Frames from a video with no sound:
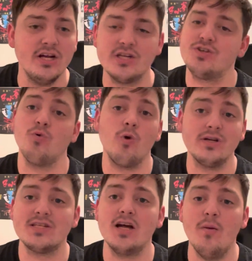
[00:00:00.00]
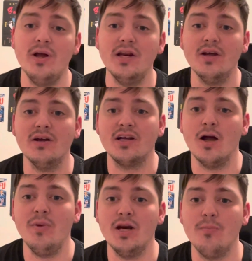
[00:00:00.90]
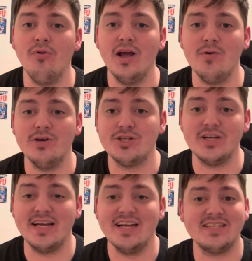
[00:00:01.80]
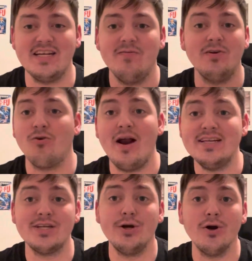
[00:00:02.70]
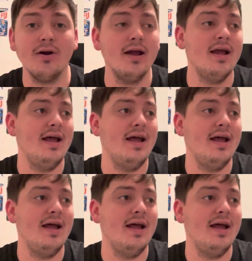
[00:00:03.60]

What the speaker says: Swords come into play, which it gets even crazier.